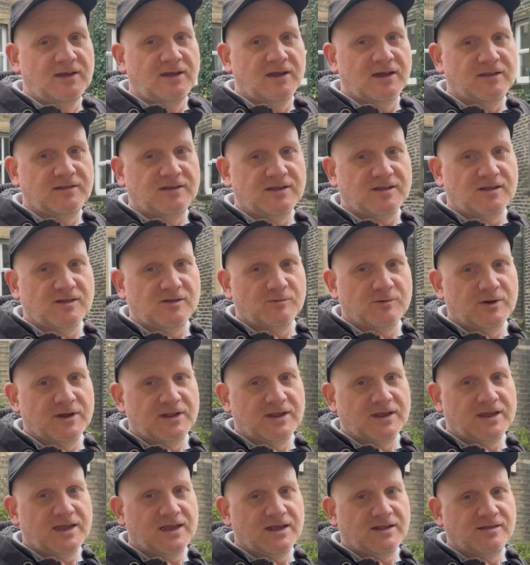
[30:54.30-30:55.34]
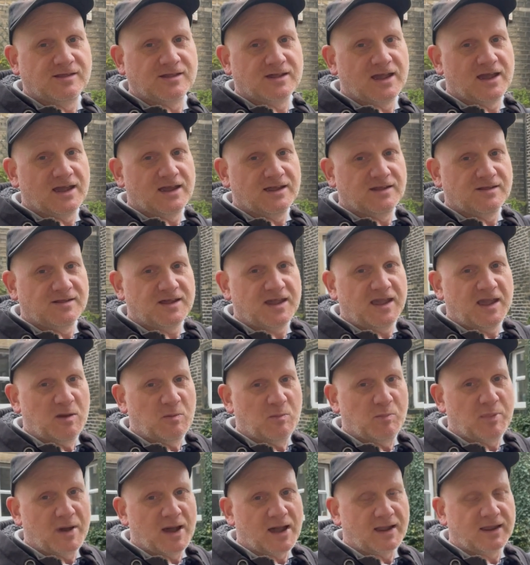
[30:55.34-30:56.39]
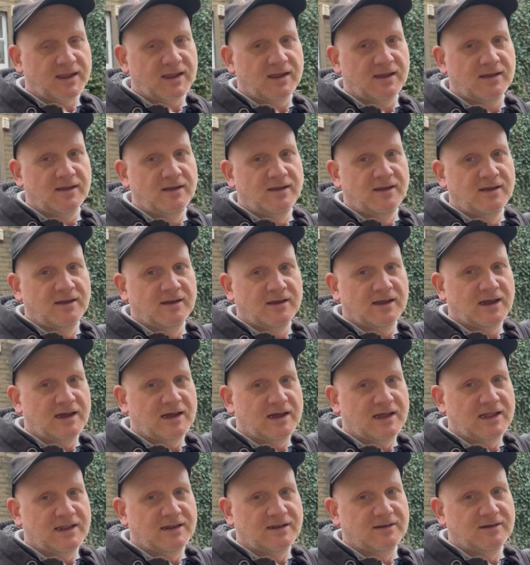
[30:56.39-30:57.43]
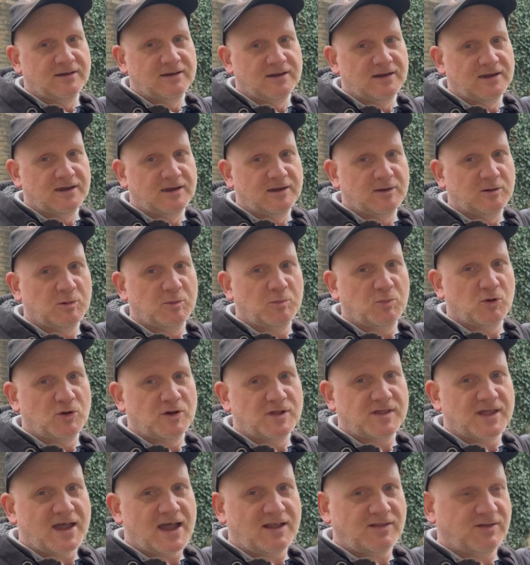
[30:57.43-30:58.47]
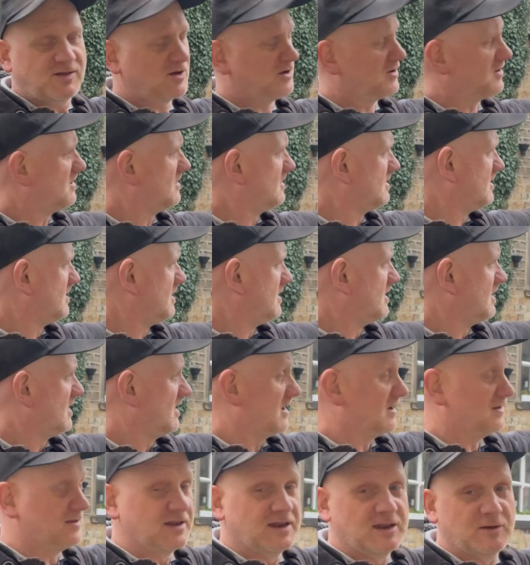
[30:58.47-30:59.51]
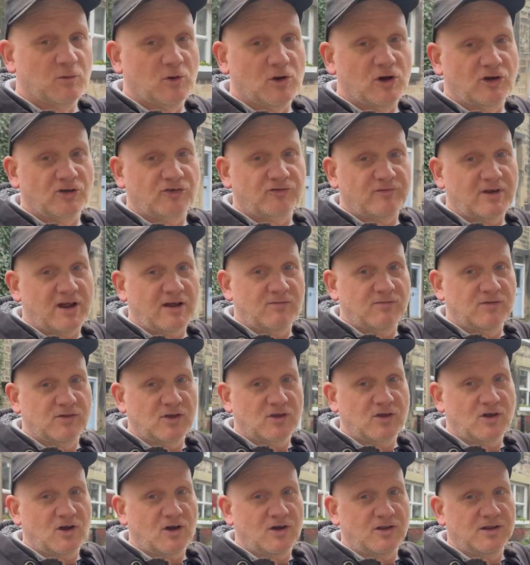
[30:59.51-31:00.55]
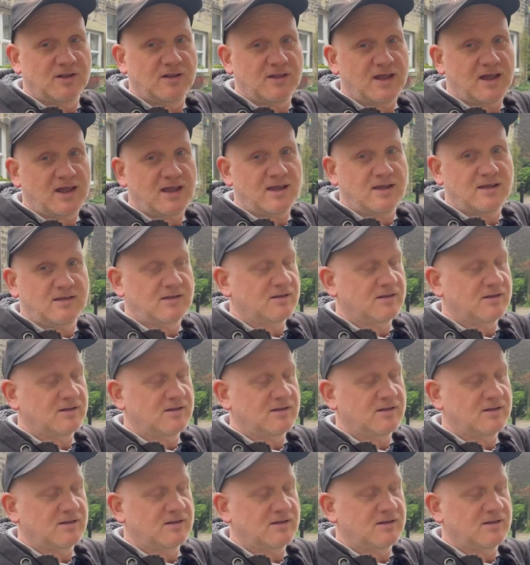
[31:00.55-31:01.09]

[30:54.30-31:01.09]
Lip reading: And this is where the kids get his kit bag and put his hat on. And then he walks around the corner there